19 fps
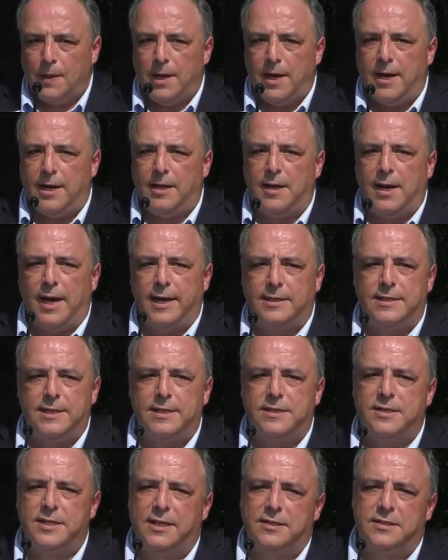And in
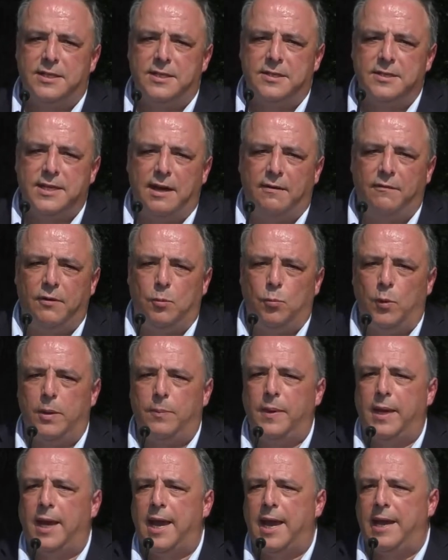1967, we
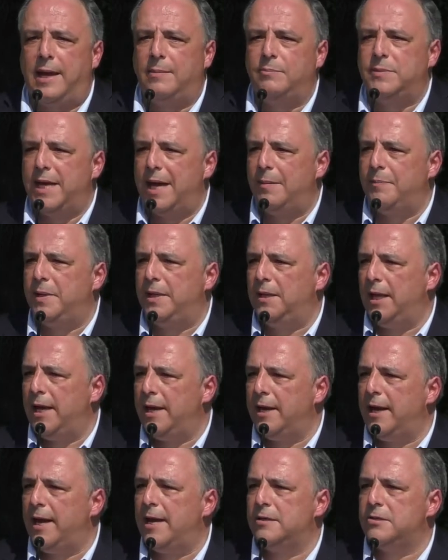became Dabney
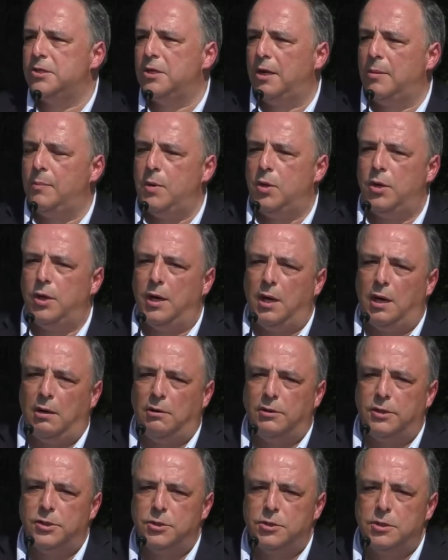Lancaster Community
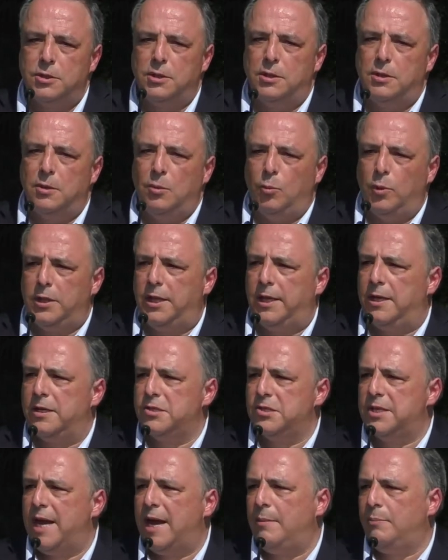College with the
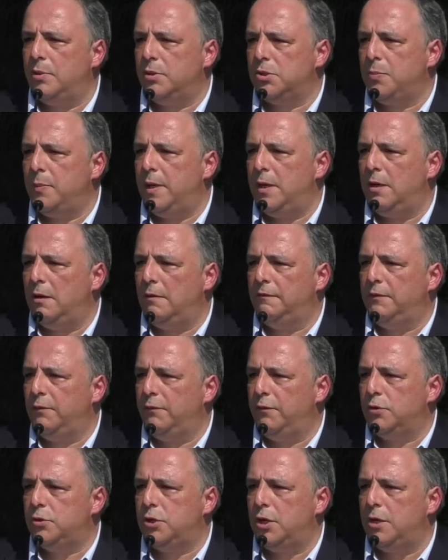establishment of the
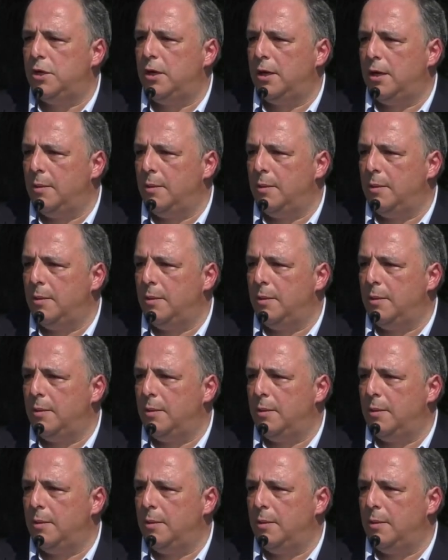Virginia